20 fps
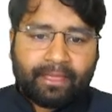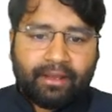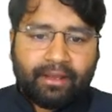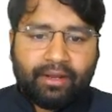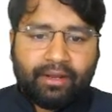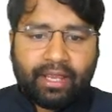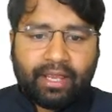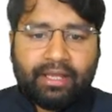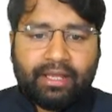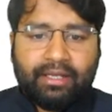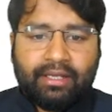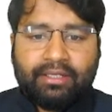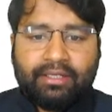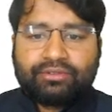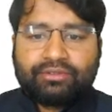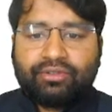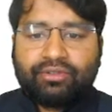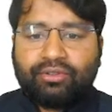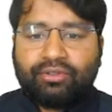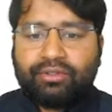Okay,
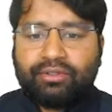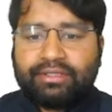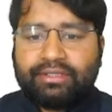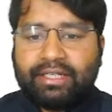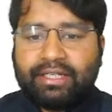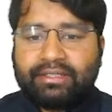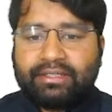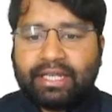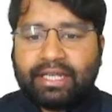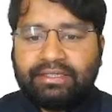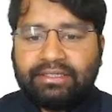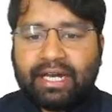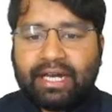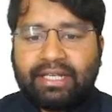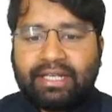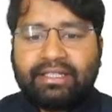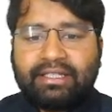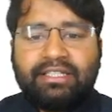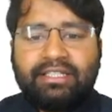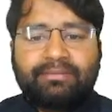so the
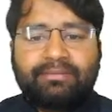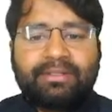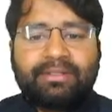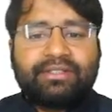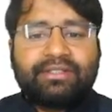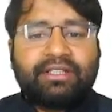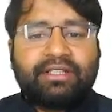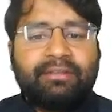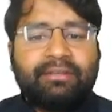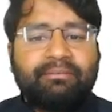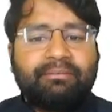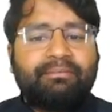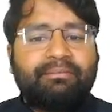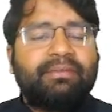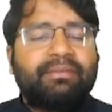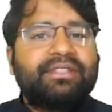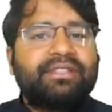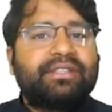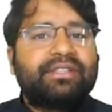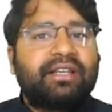diarchy is basically
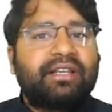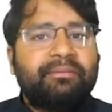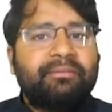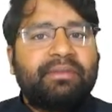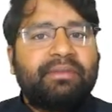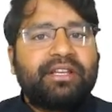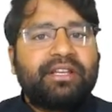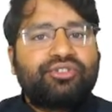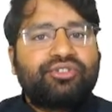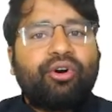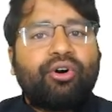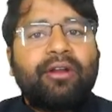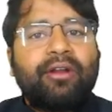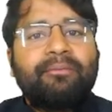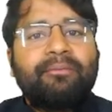majorly based on